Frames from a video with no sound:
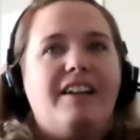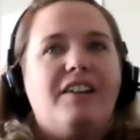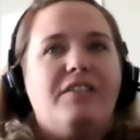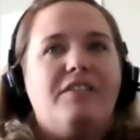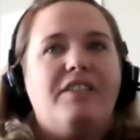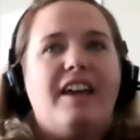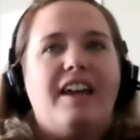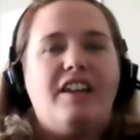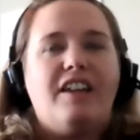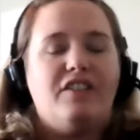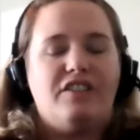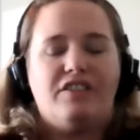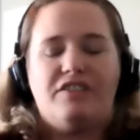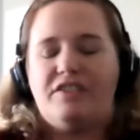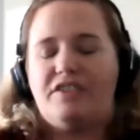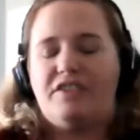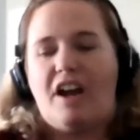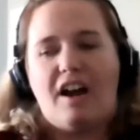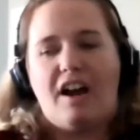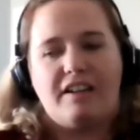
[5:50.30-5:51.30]
know that you
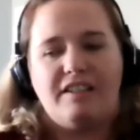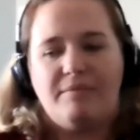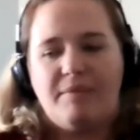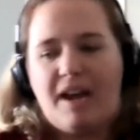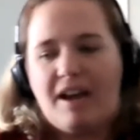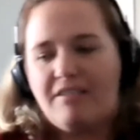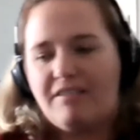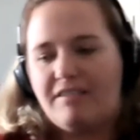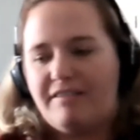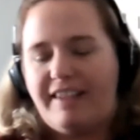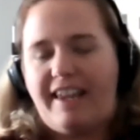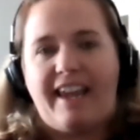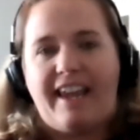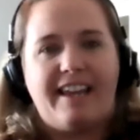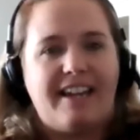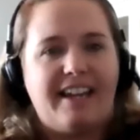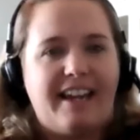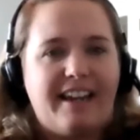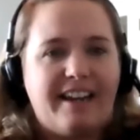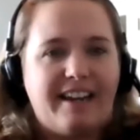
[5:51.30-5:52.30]
just talked about
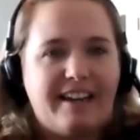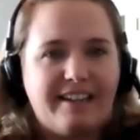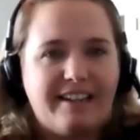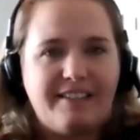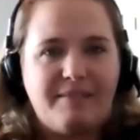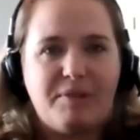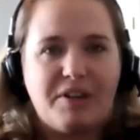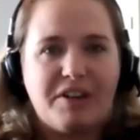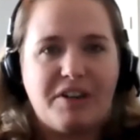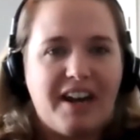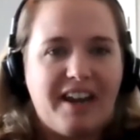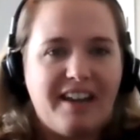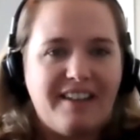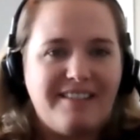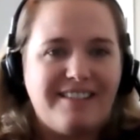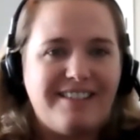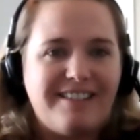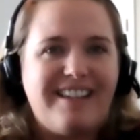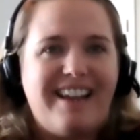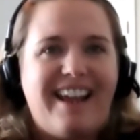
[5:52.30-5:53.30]
candidate
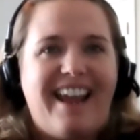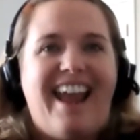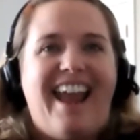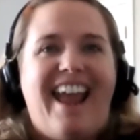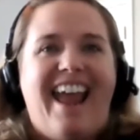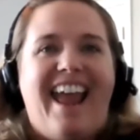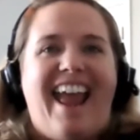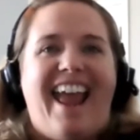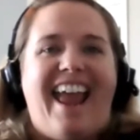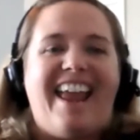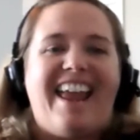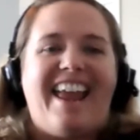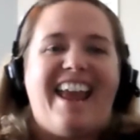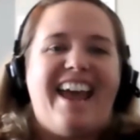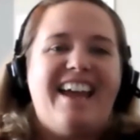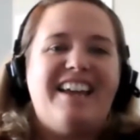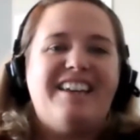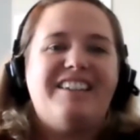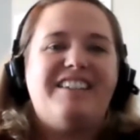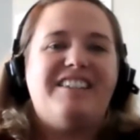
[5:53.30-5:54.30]
experience,
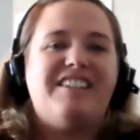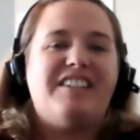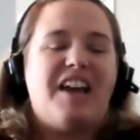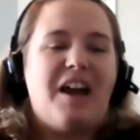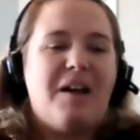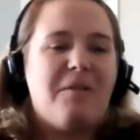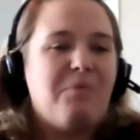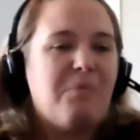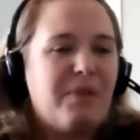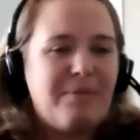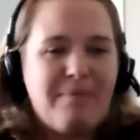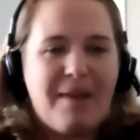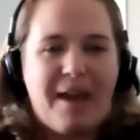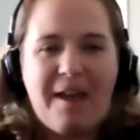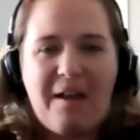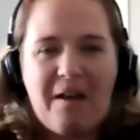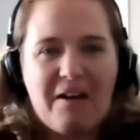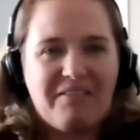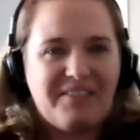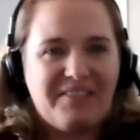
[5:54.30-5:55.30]
and we
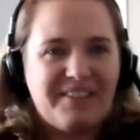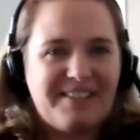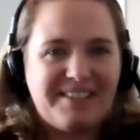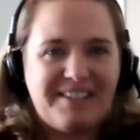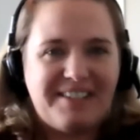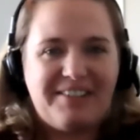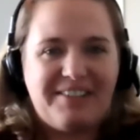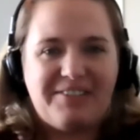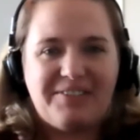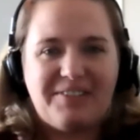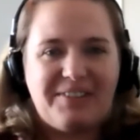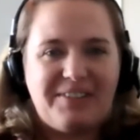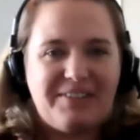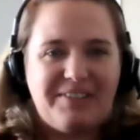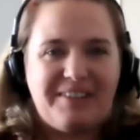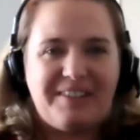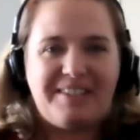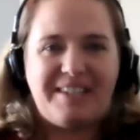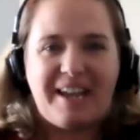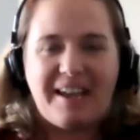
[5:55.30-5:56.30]
met obviously through
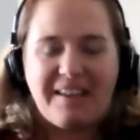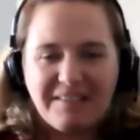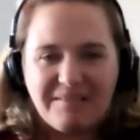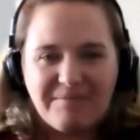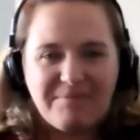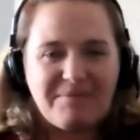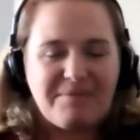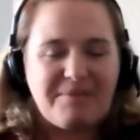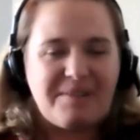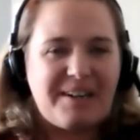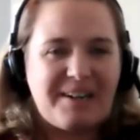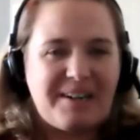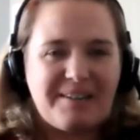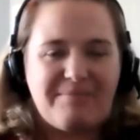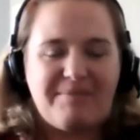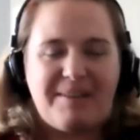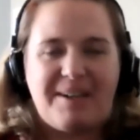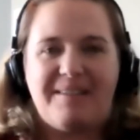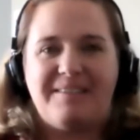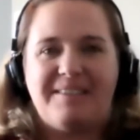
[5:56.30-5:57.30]
the talent board
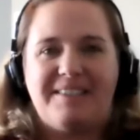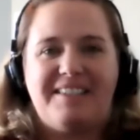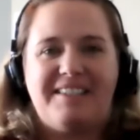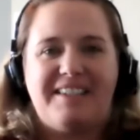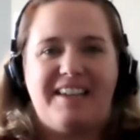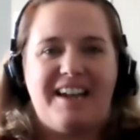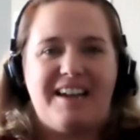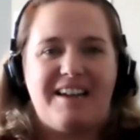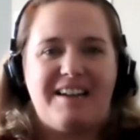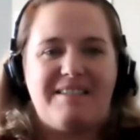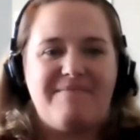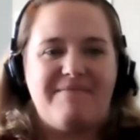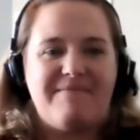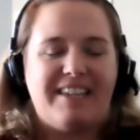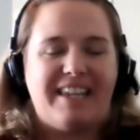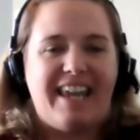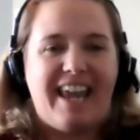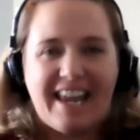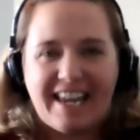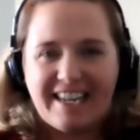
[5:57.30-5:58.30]
about
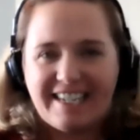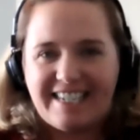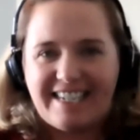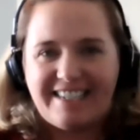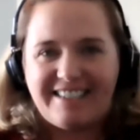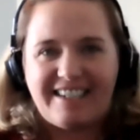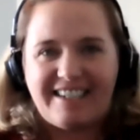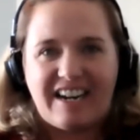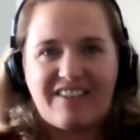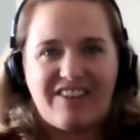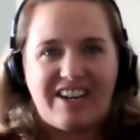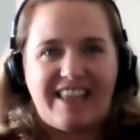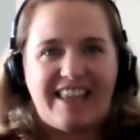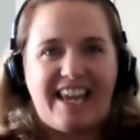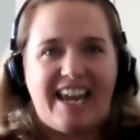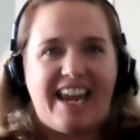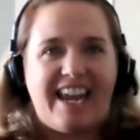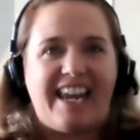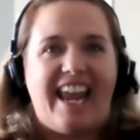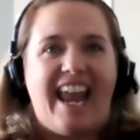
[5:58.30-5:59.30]
the candies and
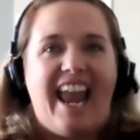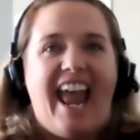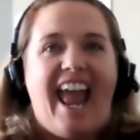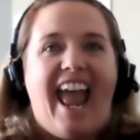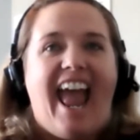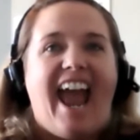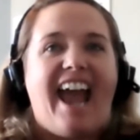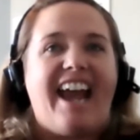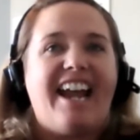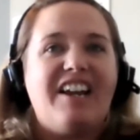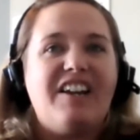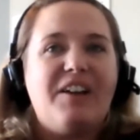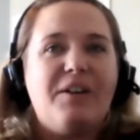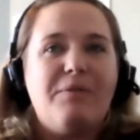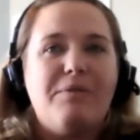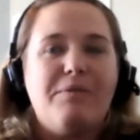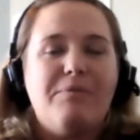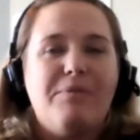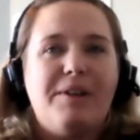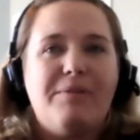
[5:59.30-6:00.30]
everything. And I know
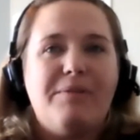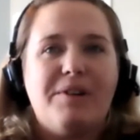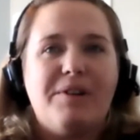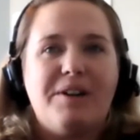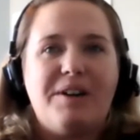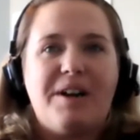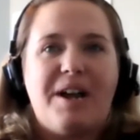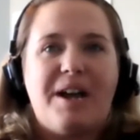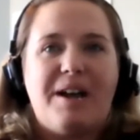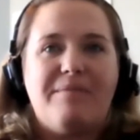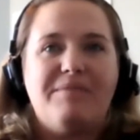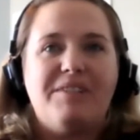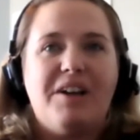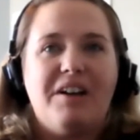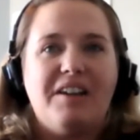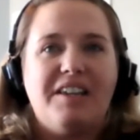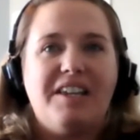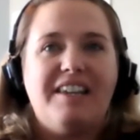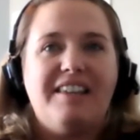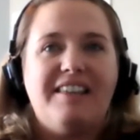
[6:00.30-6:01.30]
when we were
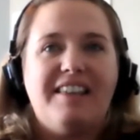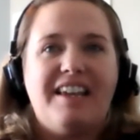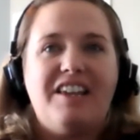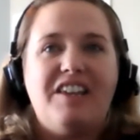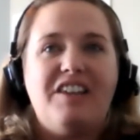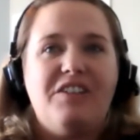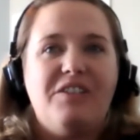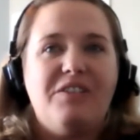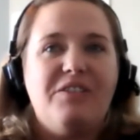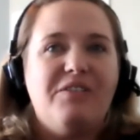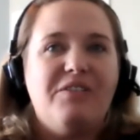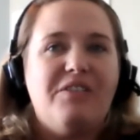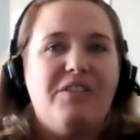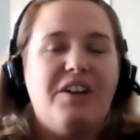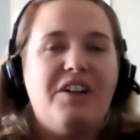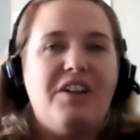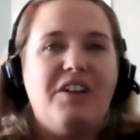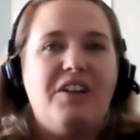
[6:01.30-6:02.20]
talking that you